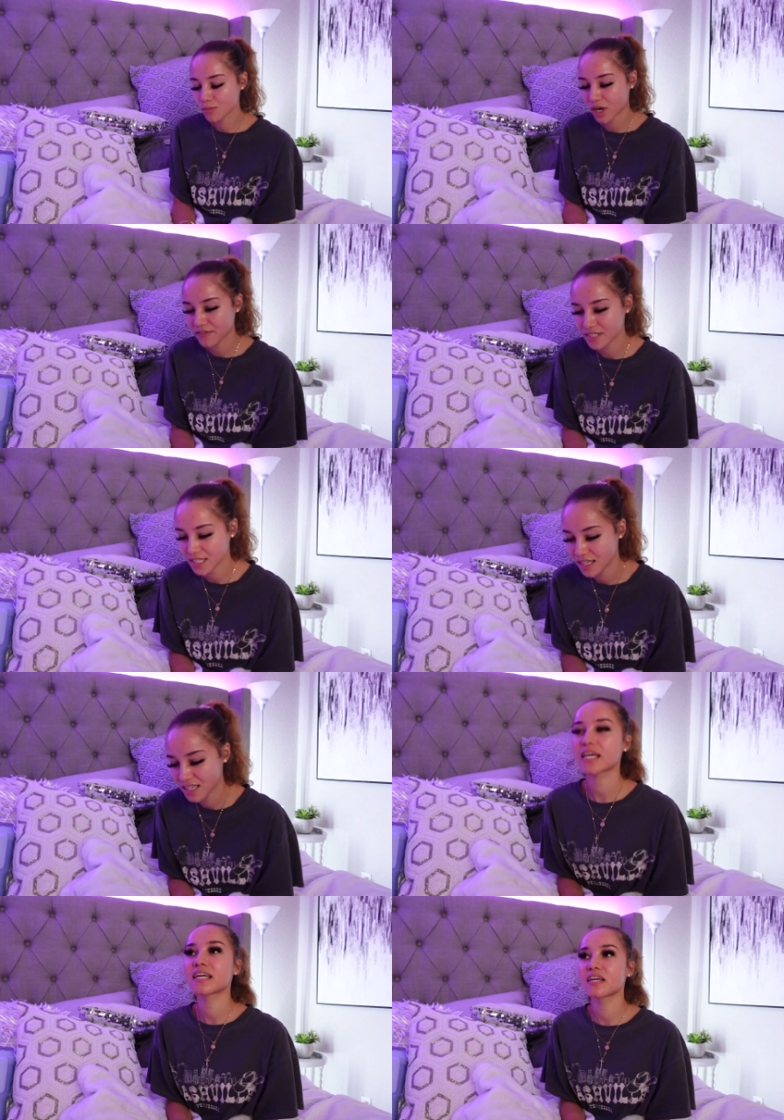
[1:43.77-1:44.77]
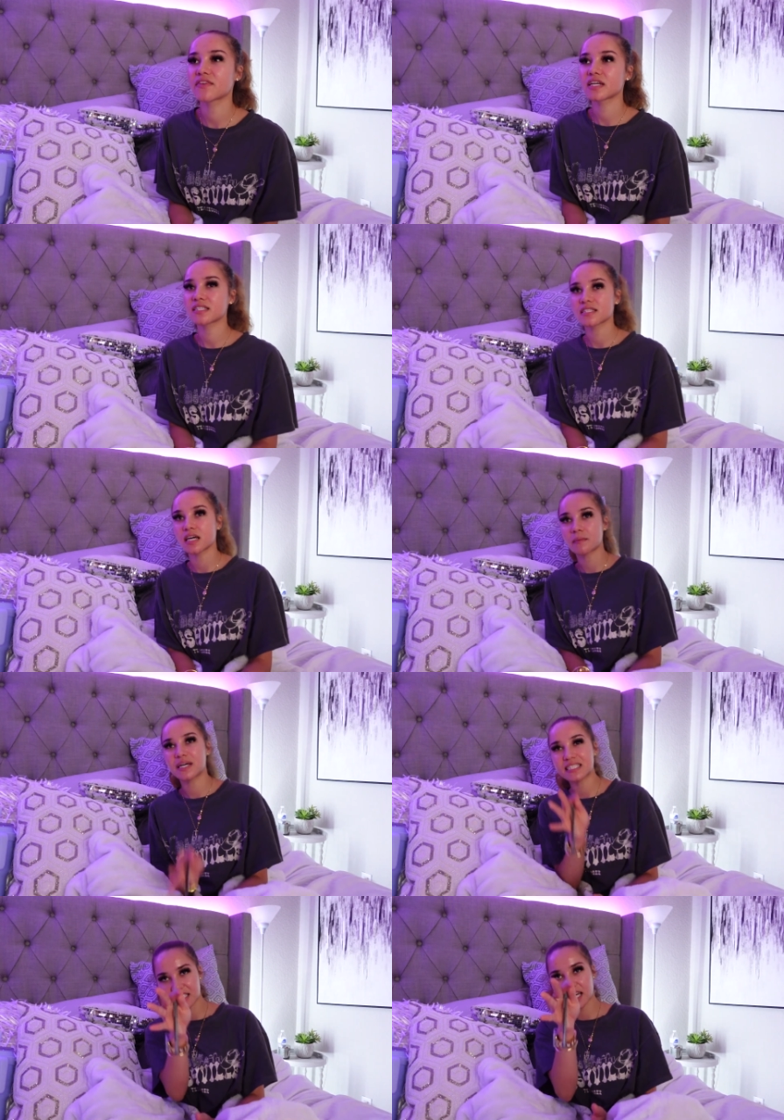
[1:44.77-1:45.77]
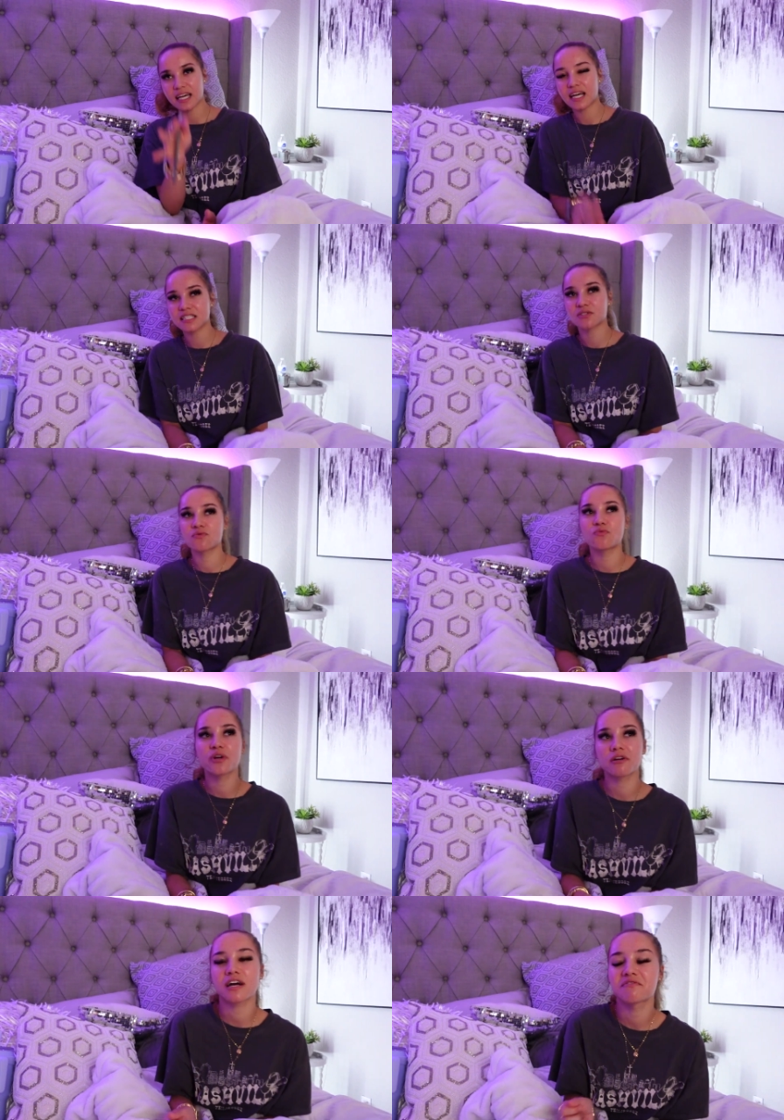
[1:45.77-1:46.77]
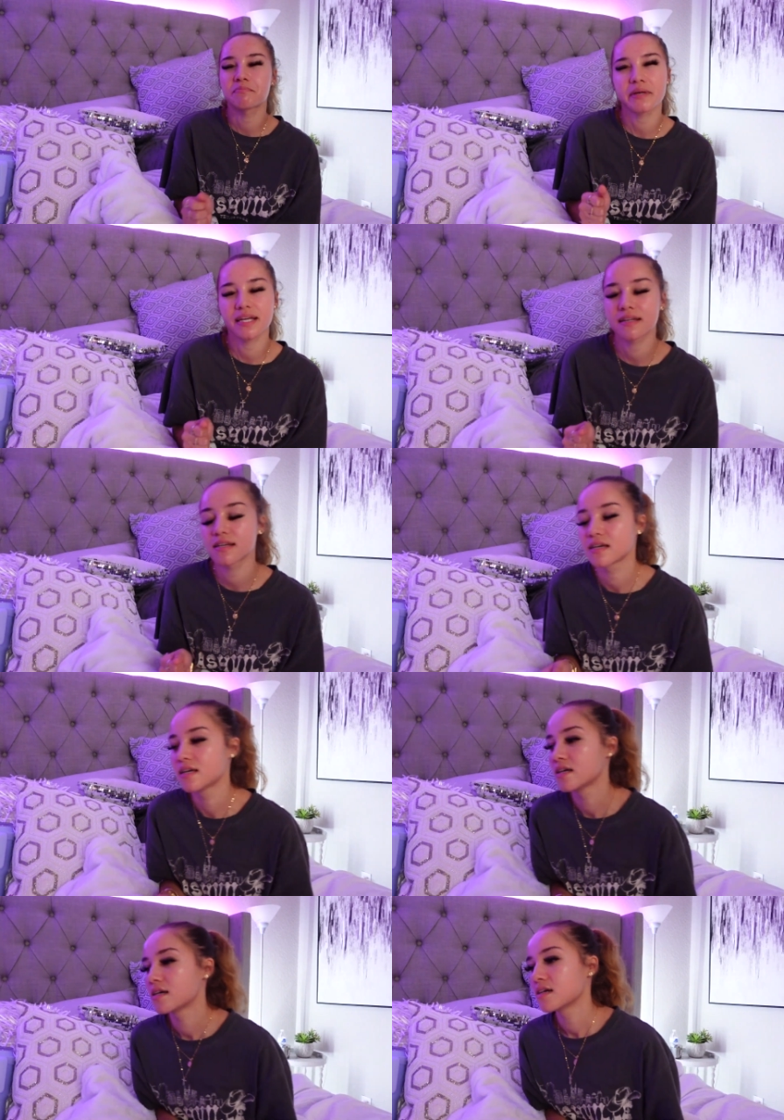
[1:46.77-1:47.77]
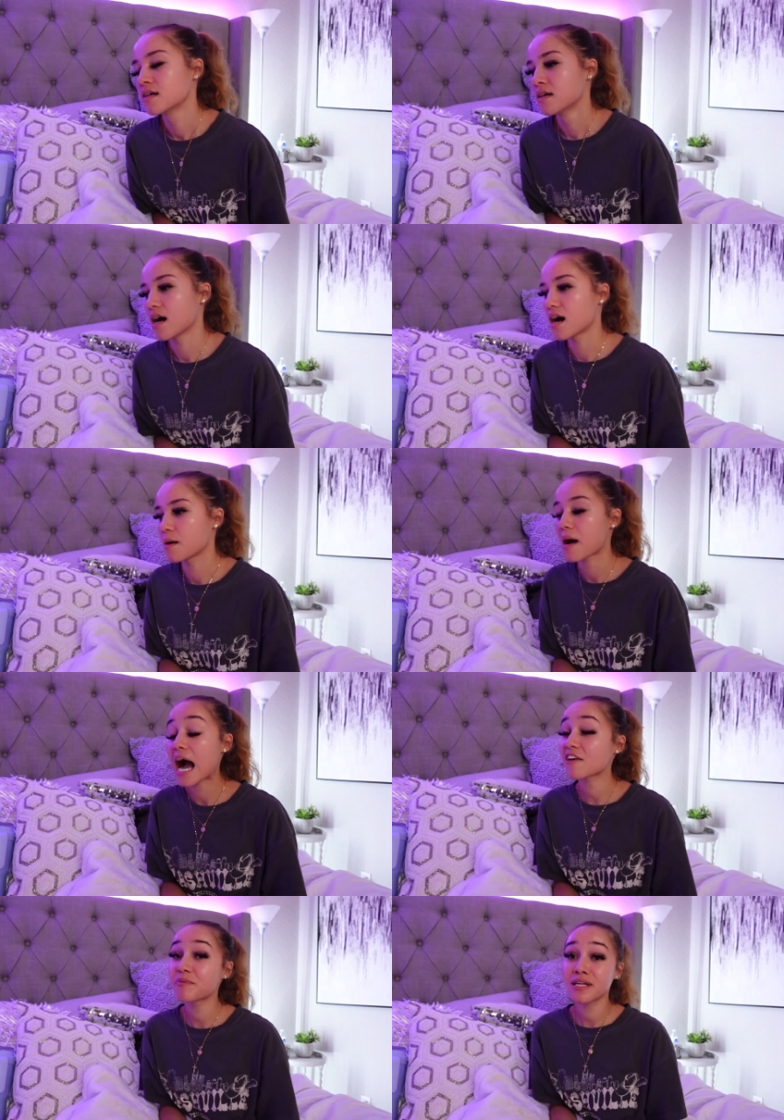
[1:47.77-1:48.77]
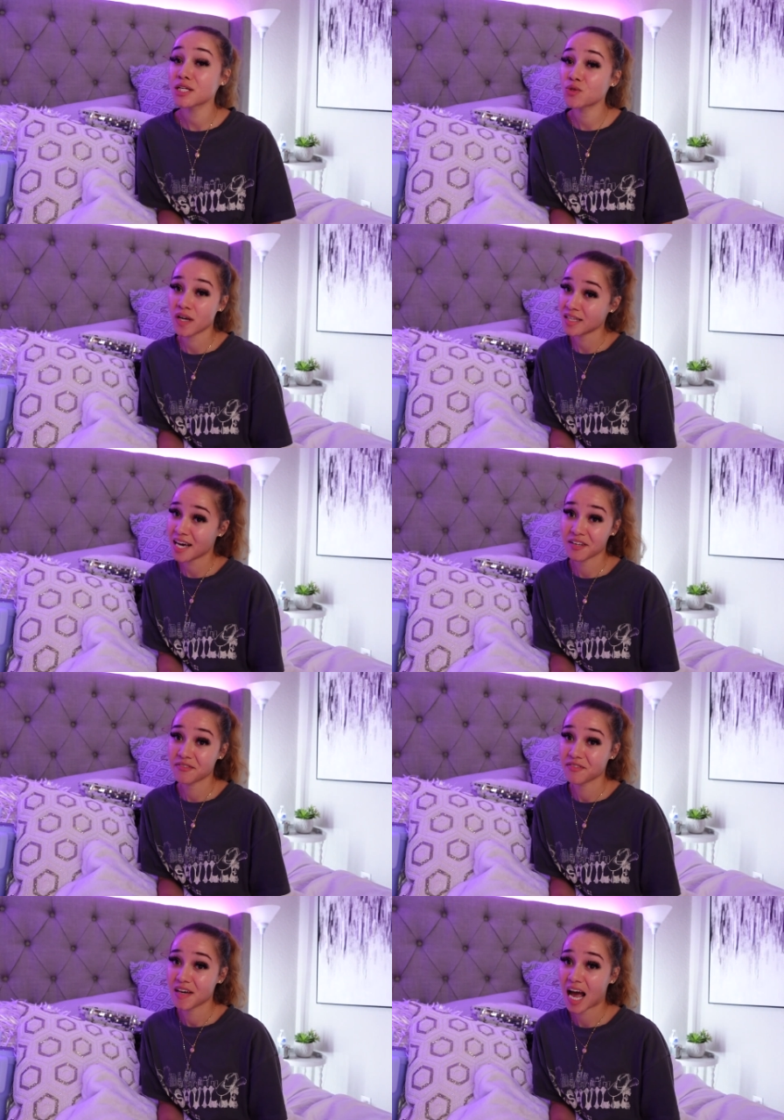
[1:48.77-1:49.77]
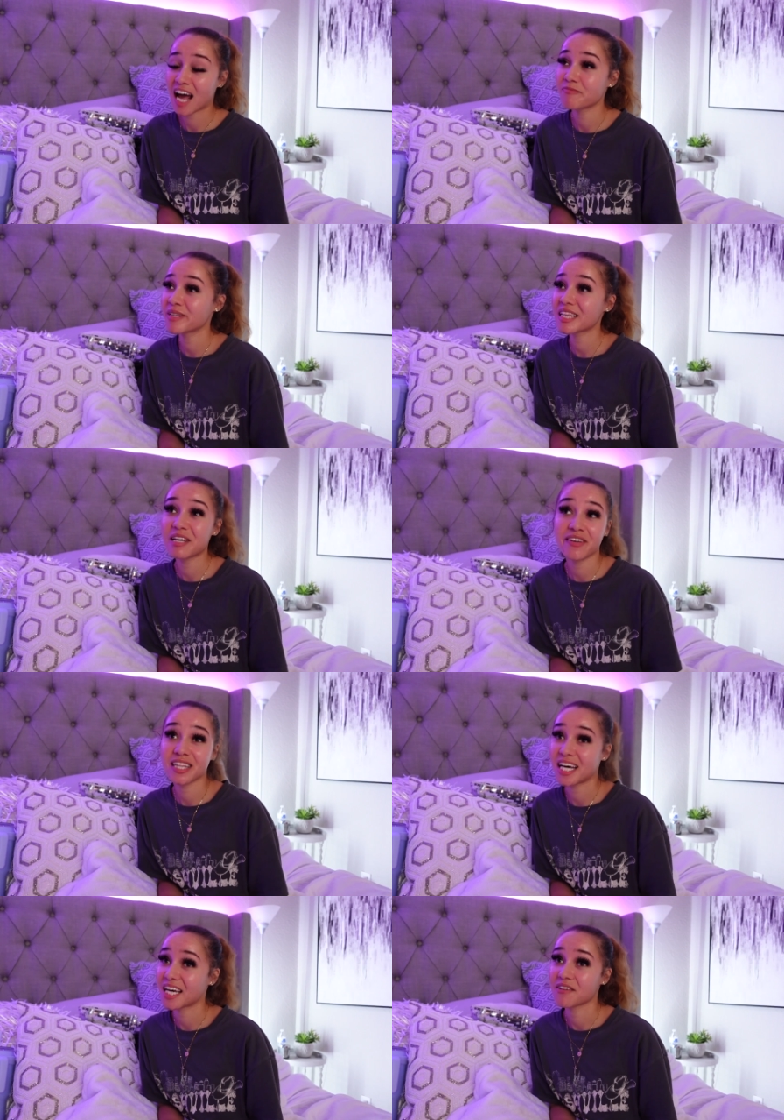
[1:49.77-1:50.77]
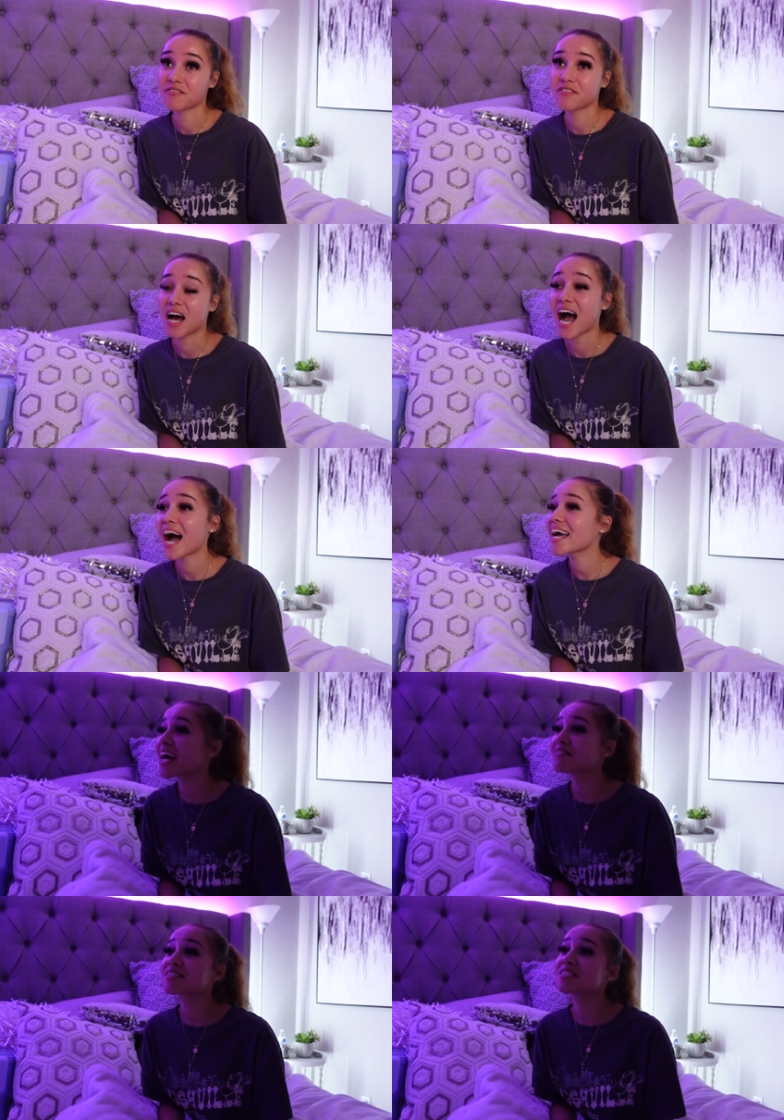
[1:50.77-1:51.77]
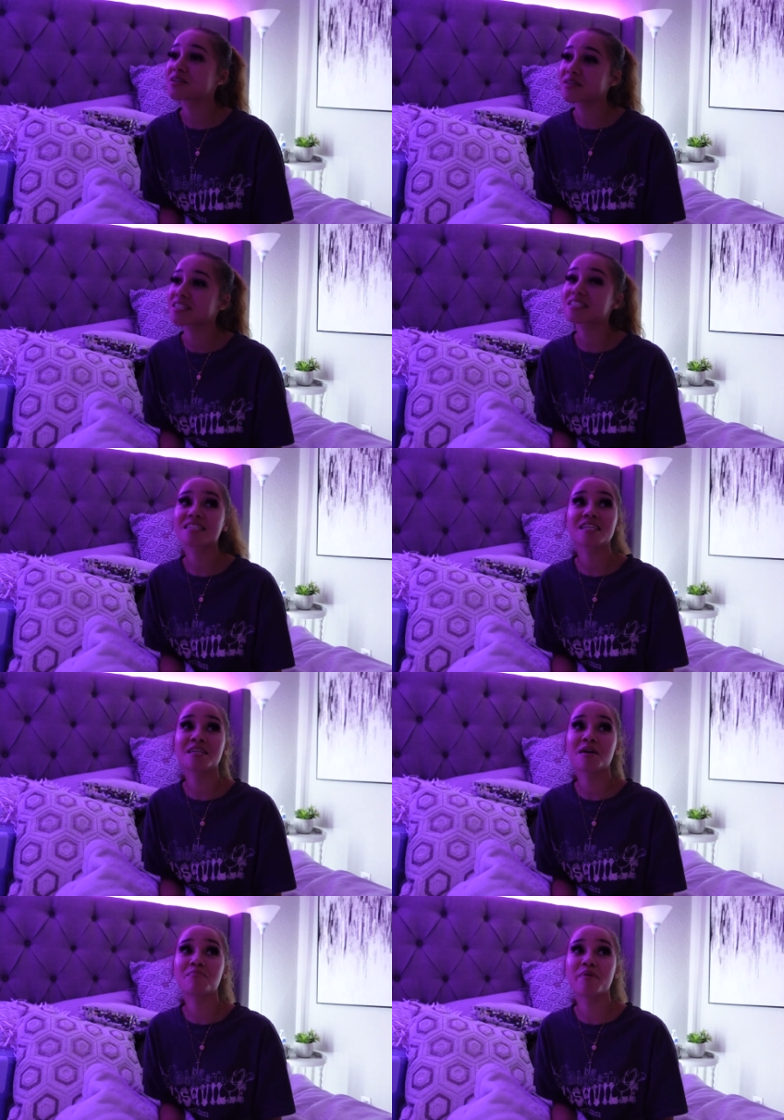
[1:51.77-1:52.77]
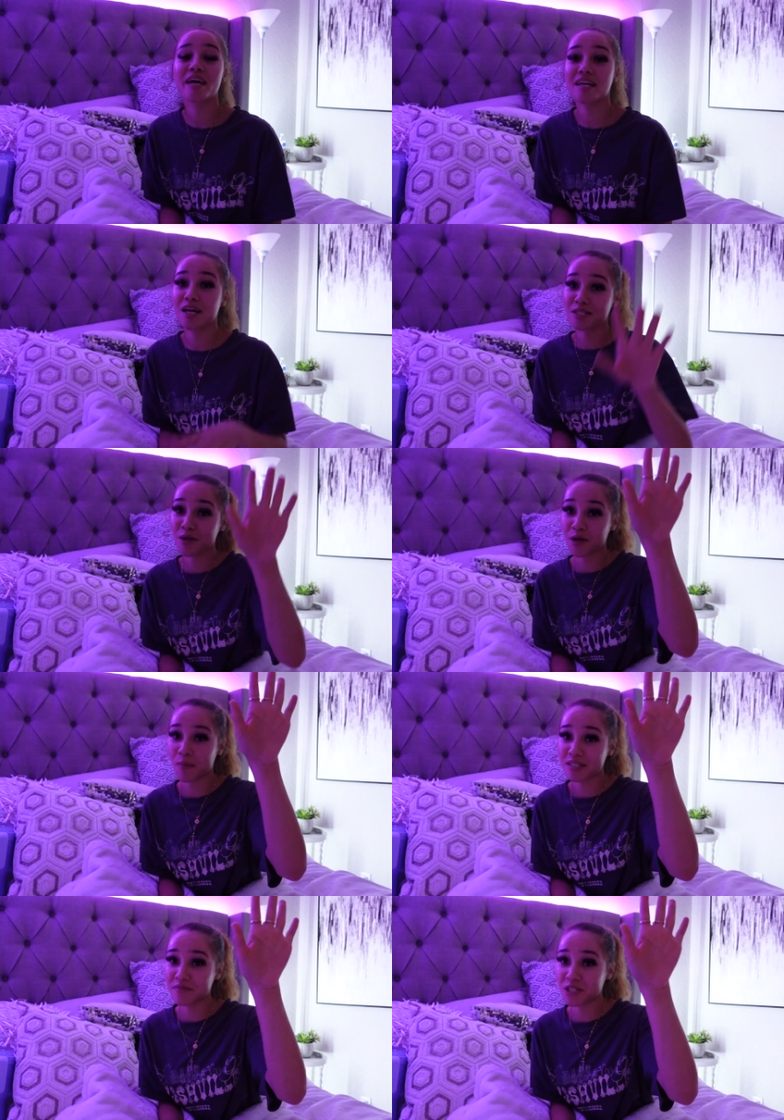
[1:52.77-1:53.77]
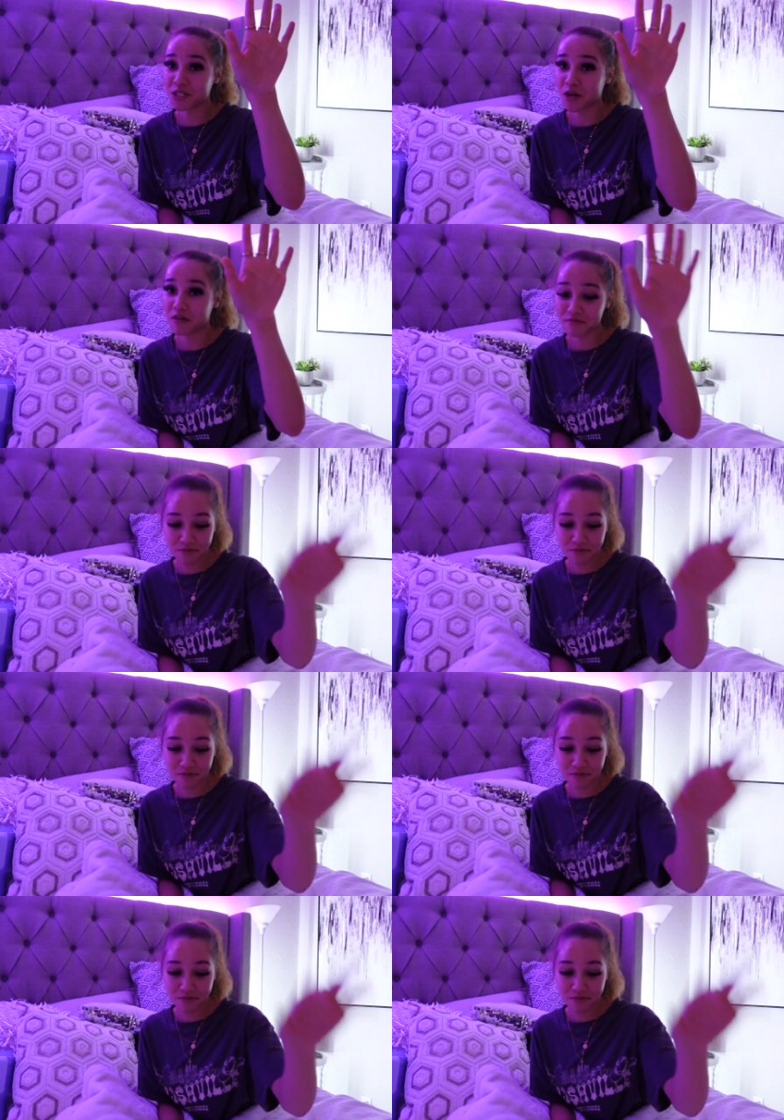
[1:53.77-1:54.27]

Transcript: Privacy and giving some insight as to where I've been. I've been enjoying life. I've been living life. I have seriously been, sorry y'all, my TV just shut off.